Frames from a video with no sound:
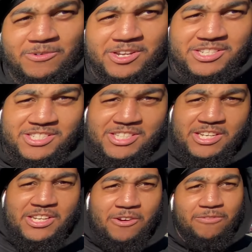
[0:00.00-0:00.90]
I wanna just
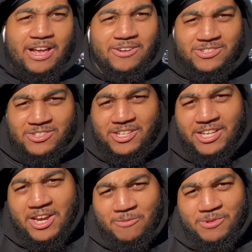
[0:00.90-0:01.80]
give you your flowers on
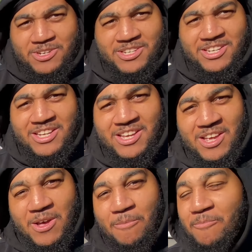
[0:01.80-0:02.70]
camera. Ah,
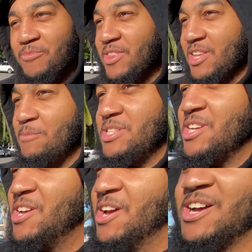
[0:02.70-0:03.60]
man. Let me
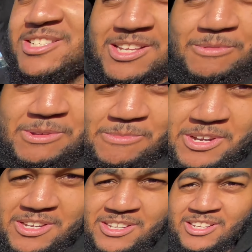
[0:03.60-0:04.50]
tell y'all something,
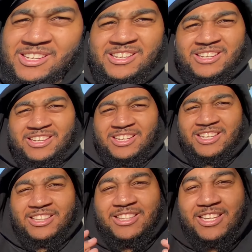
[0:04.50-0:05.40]
bro.
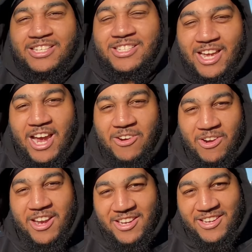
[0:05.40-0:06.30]
This guy
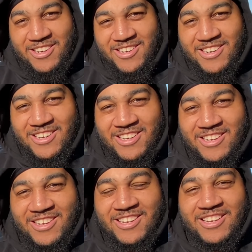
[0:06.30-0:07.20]
right here
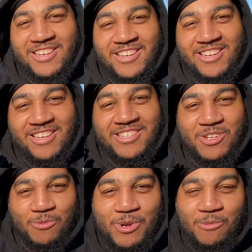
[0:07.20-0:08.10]

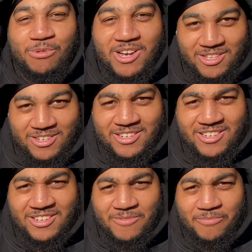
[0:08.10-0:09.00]
is a real brother.
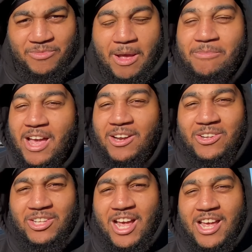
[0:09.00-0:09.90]
I'm not
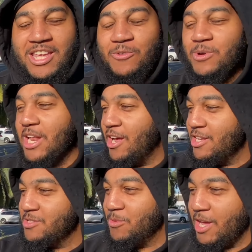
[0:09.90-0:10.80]
gonna lie. He went out
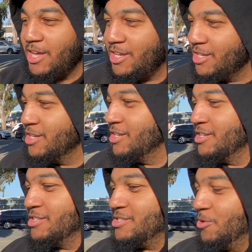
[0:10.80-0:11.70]
his way
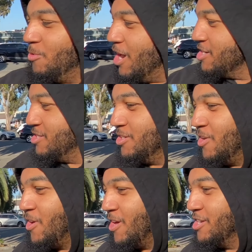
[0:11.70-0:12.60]
to wash the
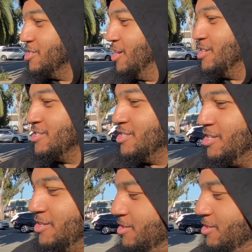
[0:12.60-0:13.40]
car, as y'all can see.